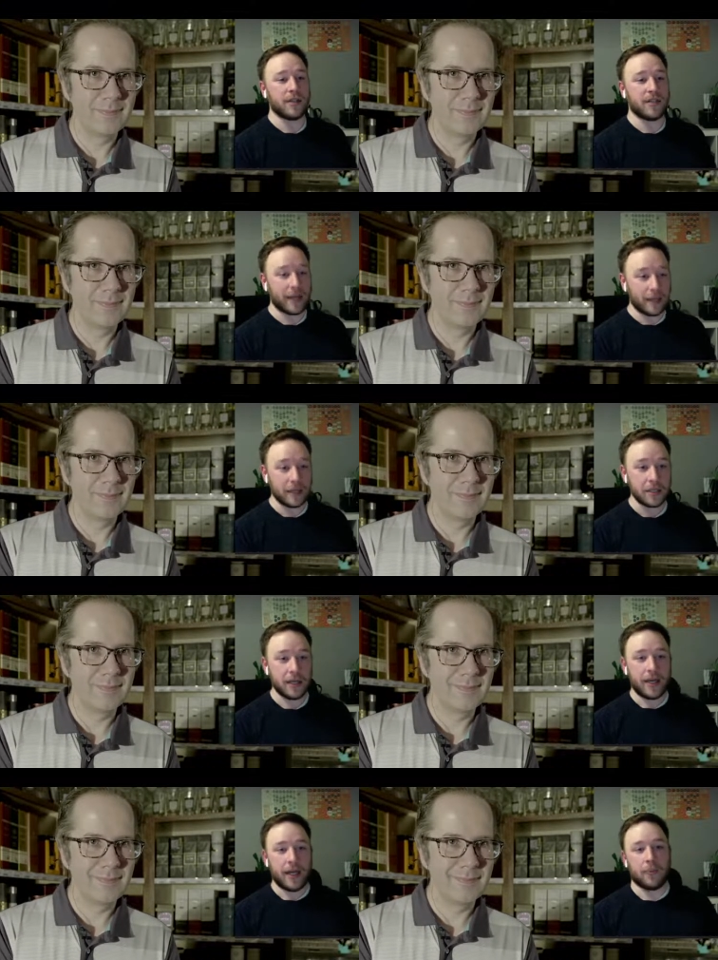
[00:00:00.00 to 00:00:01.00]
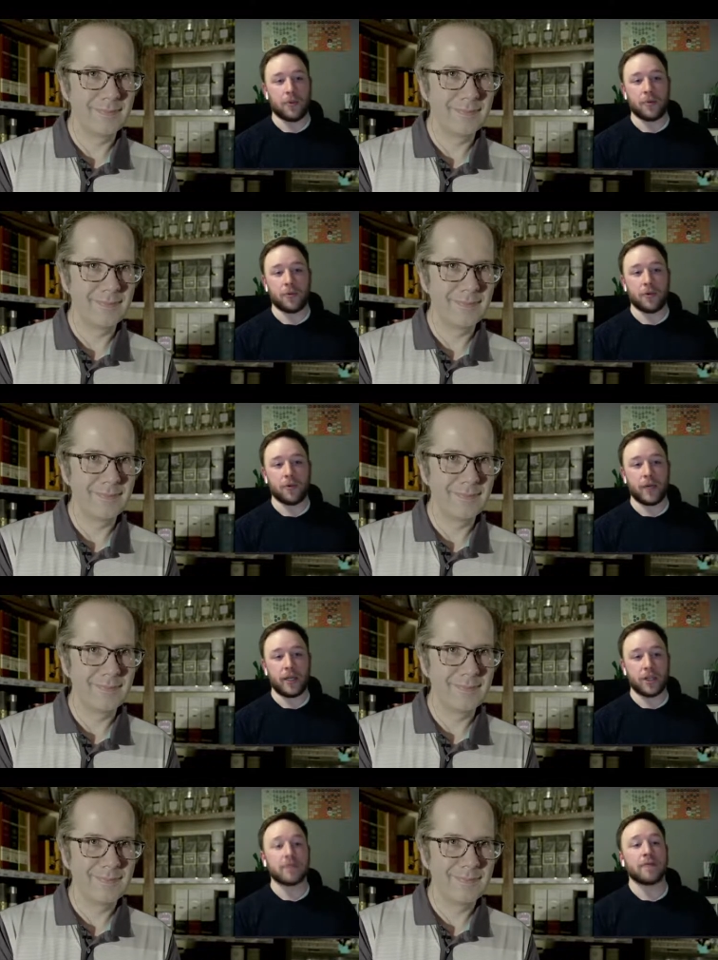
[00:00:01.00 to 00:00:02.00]
Speaker 1: our second Alberta
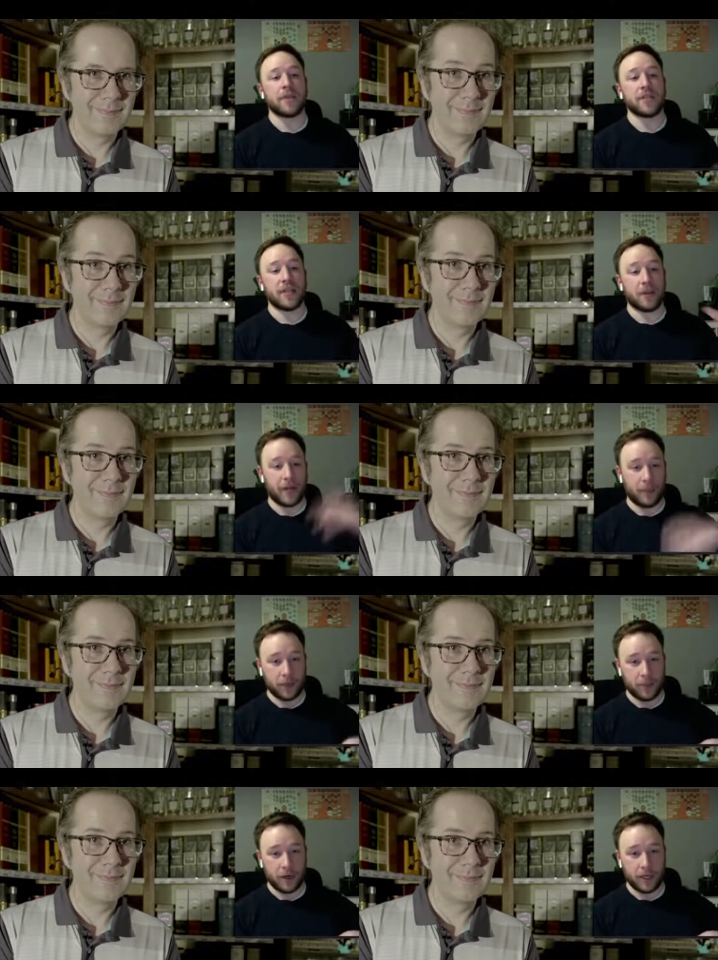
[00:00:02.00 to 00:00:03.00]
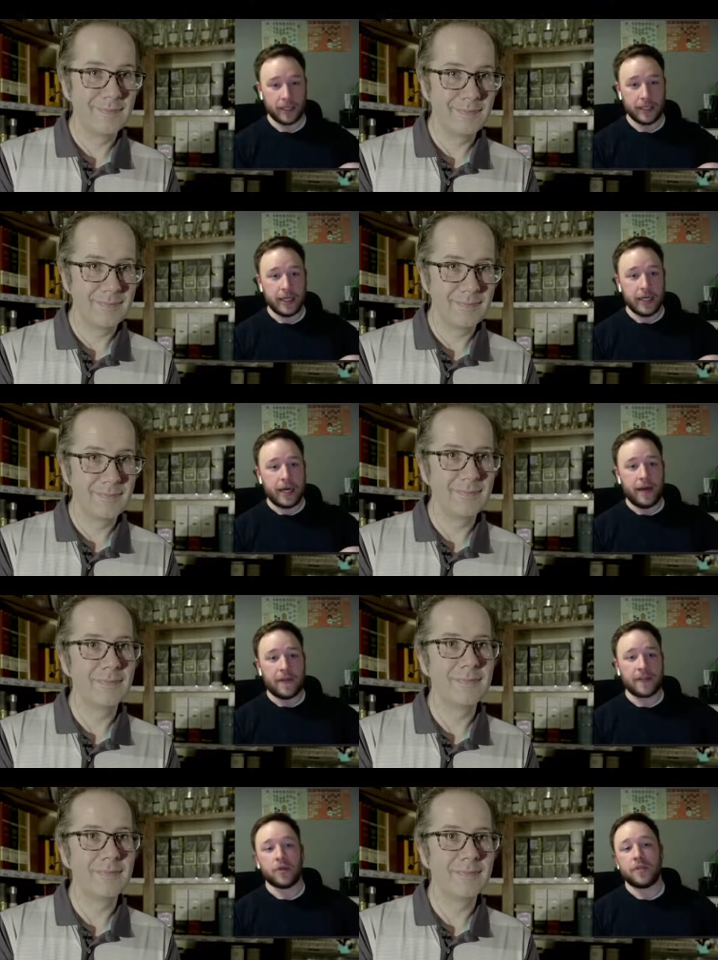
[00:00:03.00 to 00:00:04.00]
brewery just for the southern Alberta market.
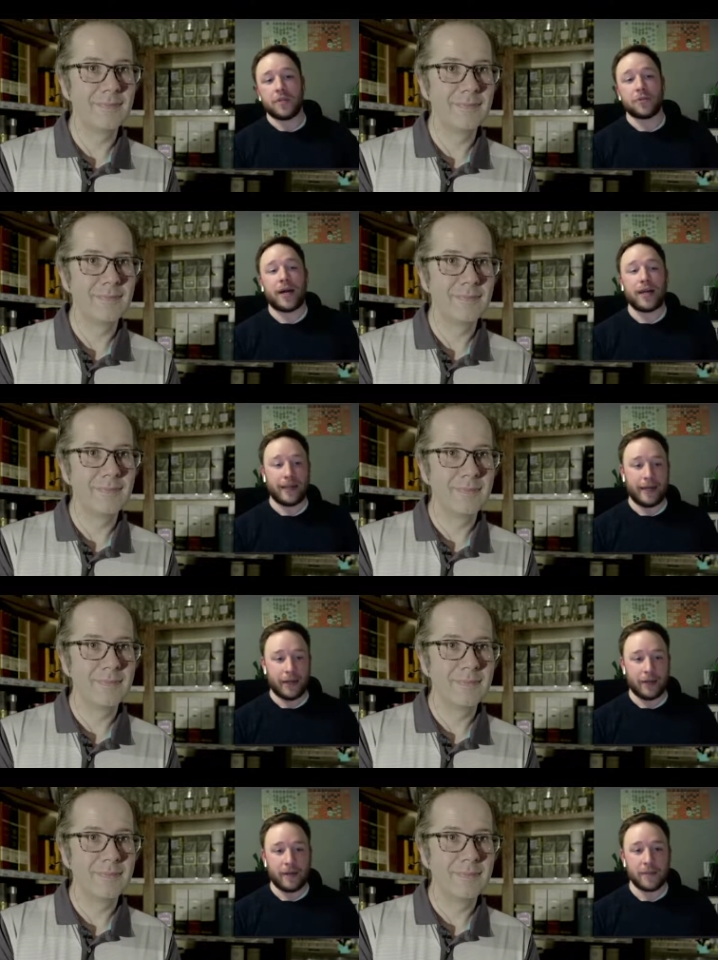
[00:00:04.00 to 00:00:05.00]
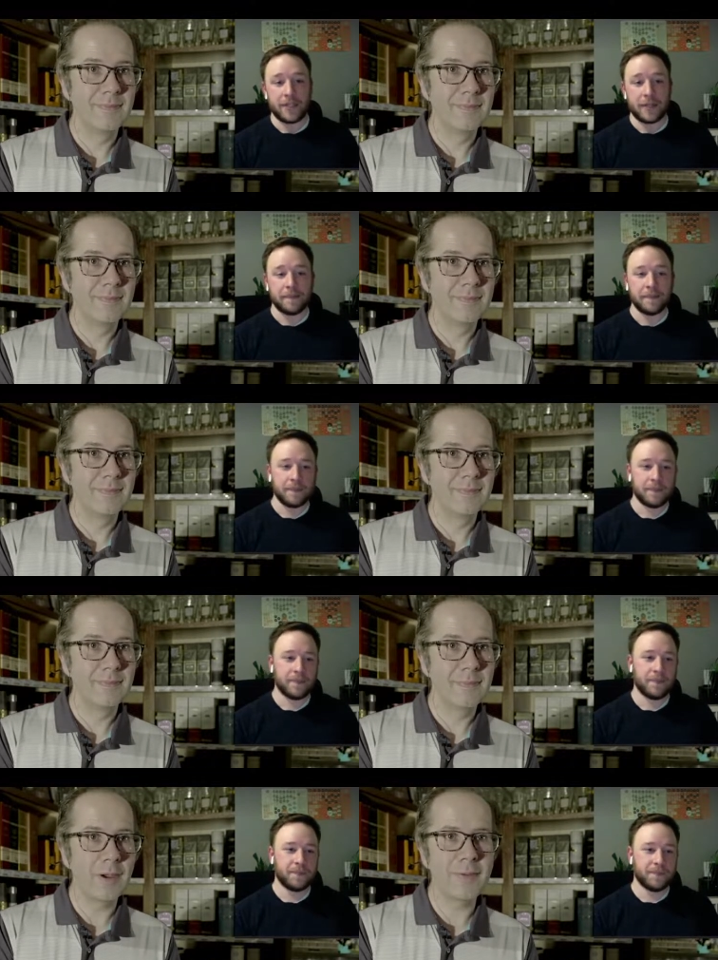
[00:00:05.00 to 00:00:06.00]
Uh, and that's going to be Trial and Ale out of Edmonton.
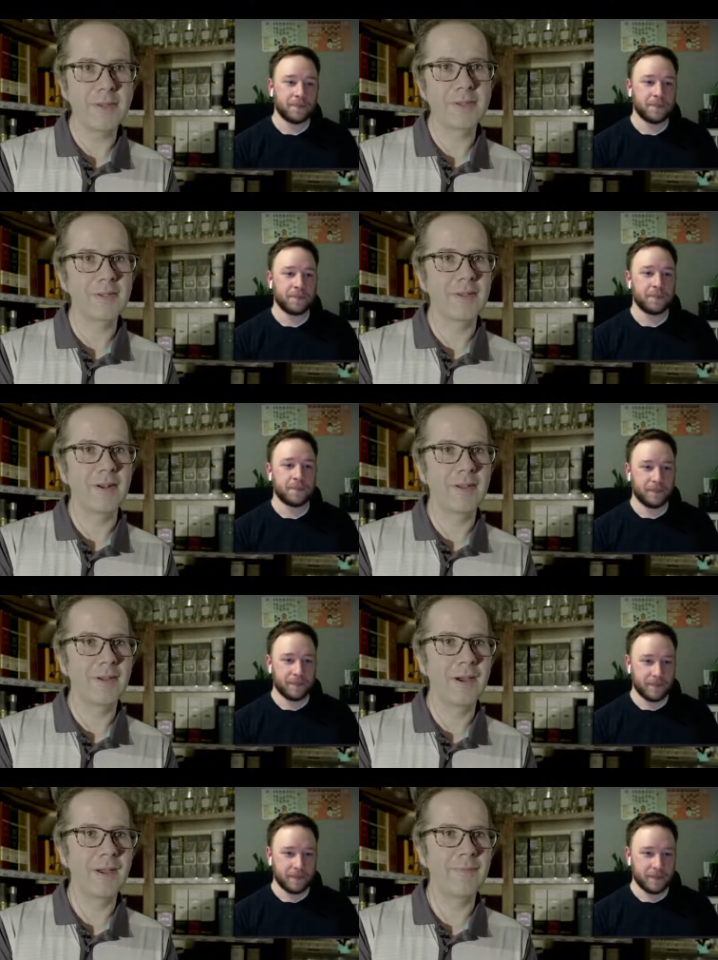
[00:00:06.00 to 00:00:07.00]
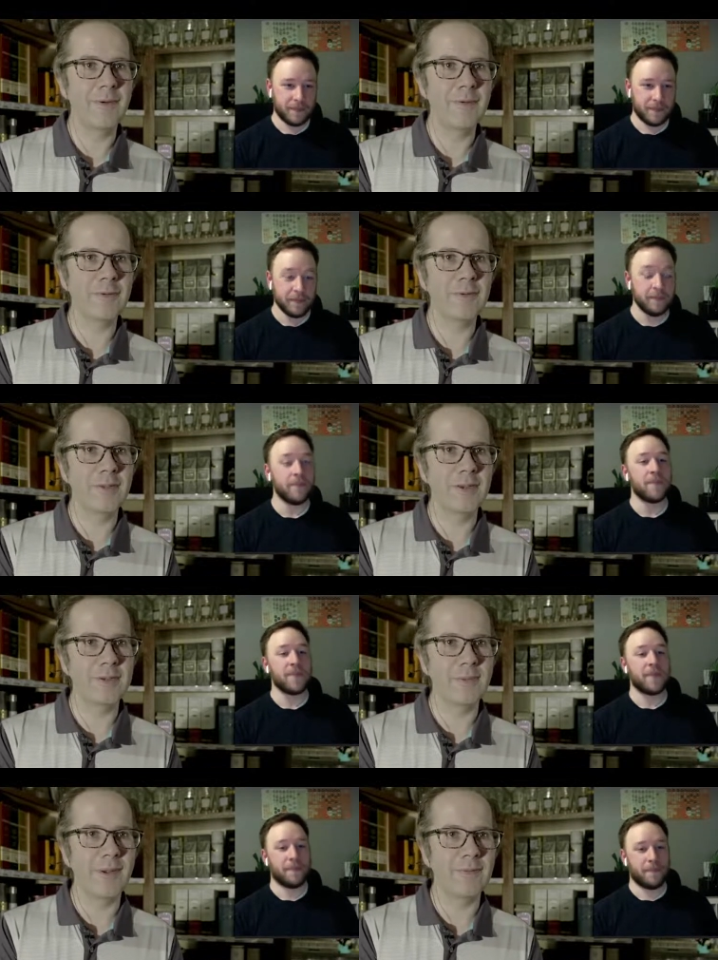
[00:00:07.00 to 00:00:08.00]
Speaker 2: Oh, that's exciting. I've heard good
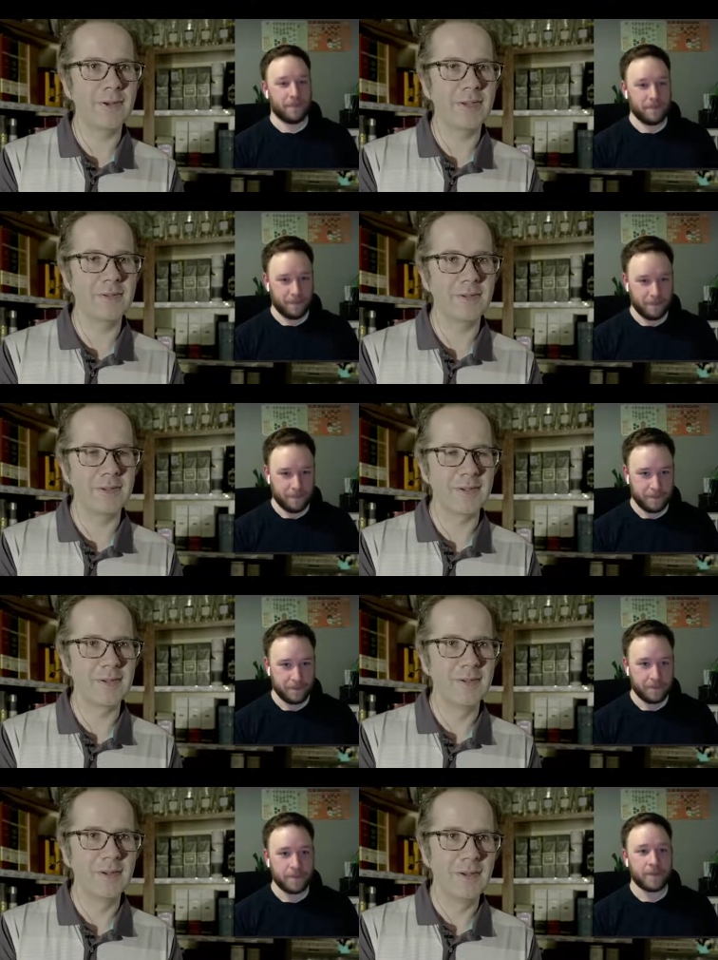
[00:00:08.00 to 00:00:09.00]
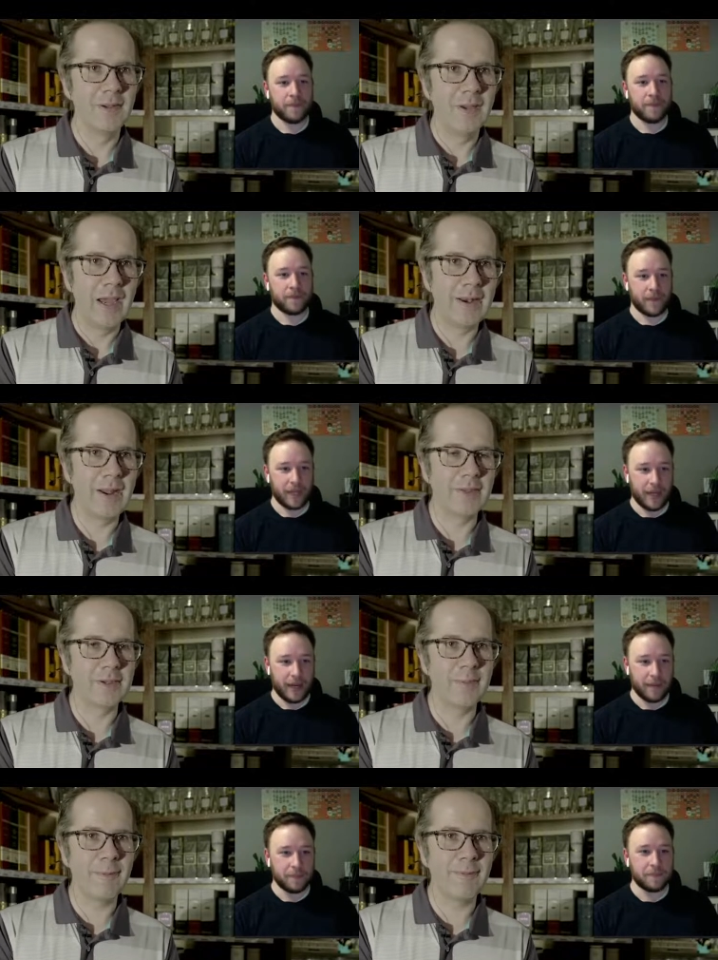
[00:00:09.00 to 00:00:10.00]
things, mm-hmm. but never tasted it. And yeah, the
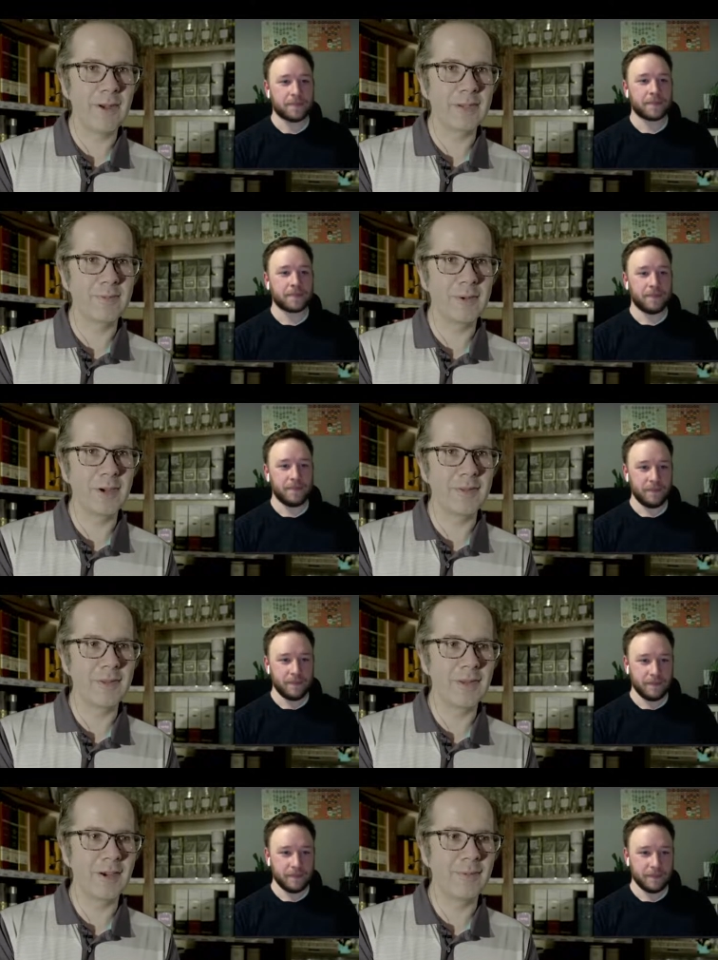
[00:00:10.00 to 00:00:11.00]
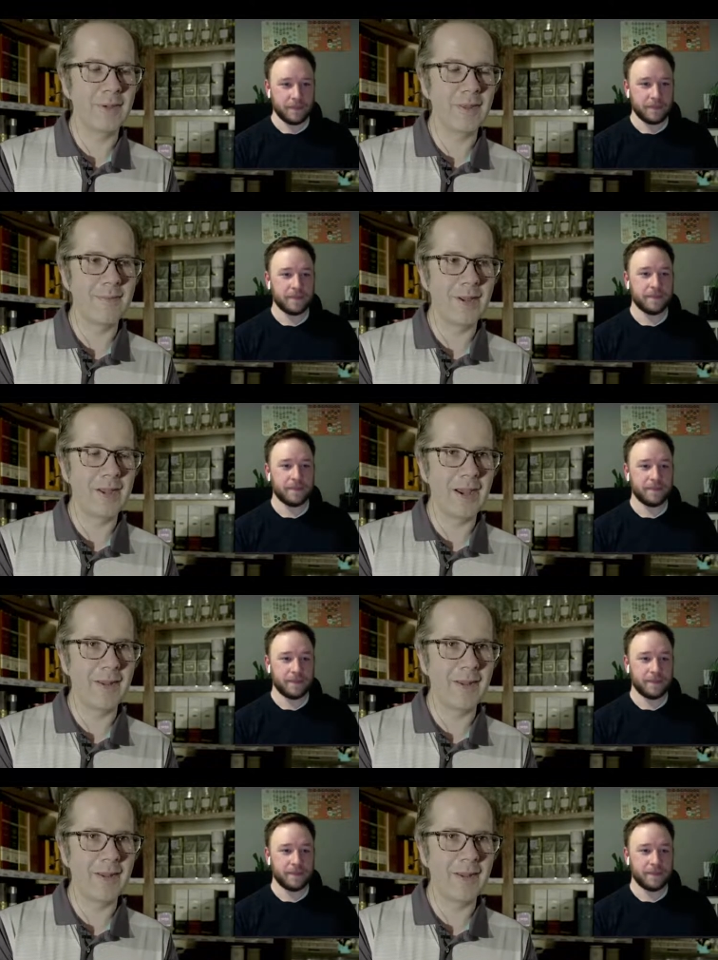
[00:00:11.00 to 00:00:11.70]
Superflux, yeah. we got the uh, we got the Manana